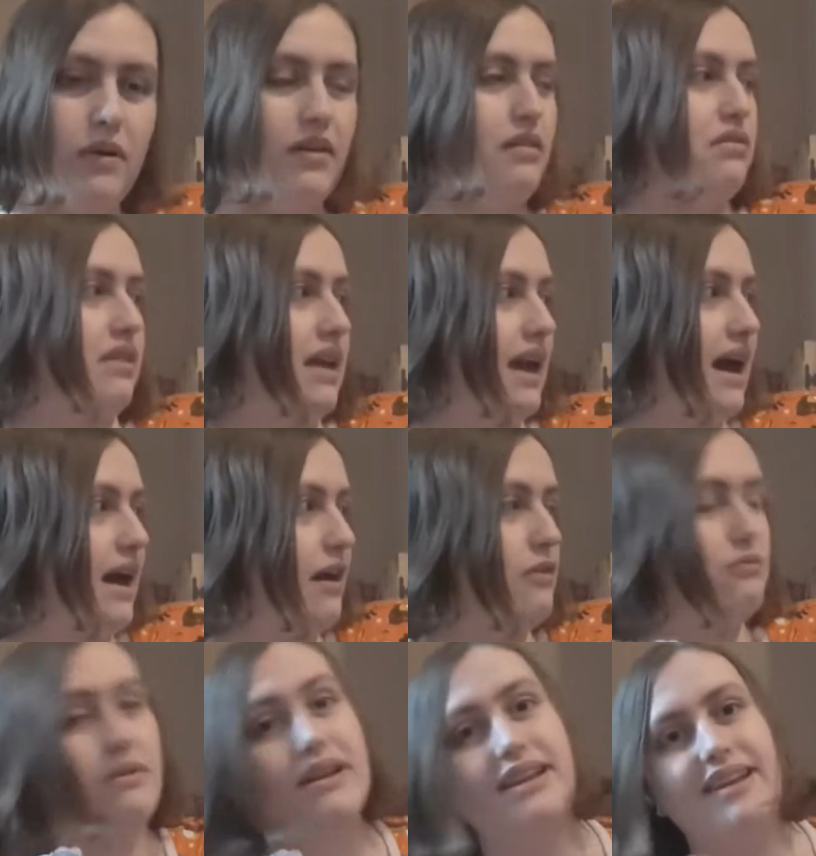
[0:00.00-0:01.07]
Honestly, I
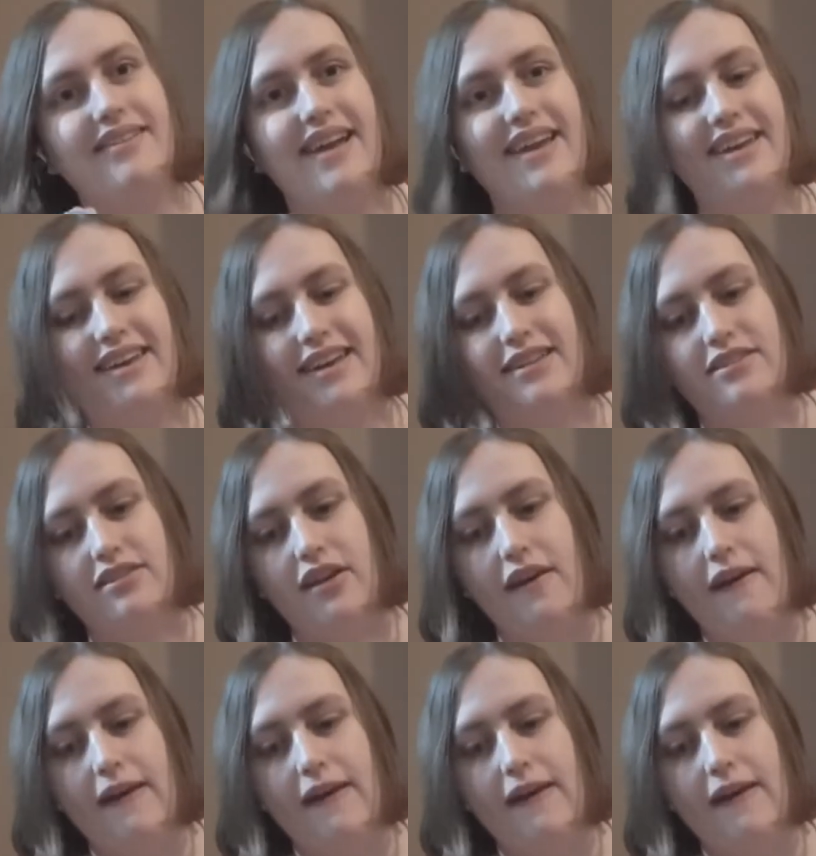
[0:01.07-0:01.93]
really like it.